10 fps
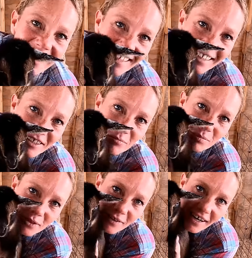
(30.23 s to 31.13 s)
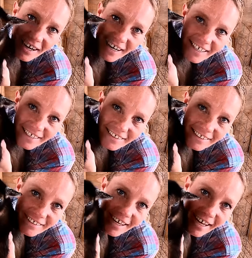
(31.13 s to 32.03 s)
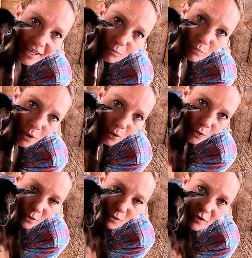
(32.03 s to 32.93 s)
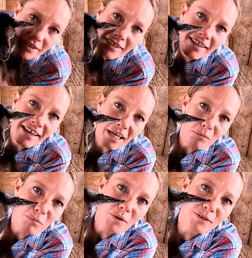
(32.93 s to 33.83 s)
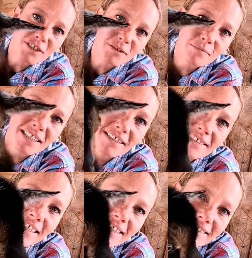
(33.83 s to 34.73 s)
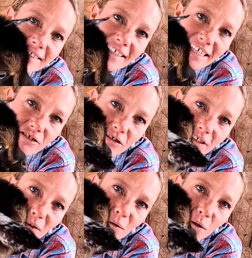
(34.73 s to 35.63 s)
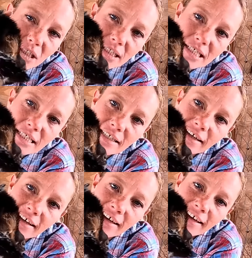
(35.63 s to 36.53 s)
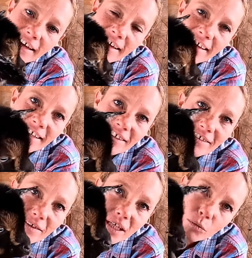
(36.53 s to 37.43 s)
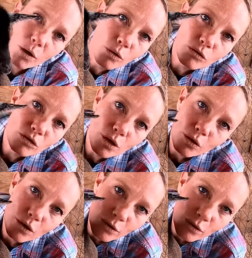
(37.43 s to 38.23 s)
And he is blue-eyed and polled. And polled just means he's naturally hornless, so he won't grow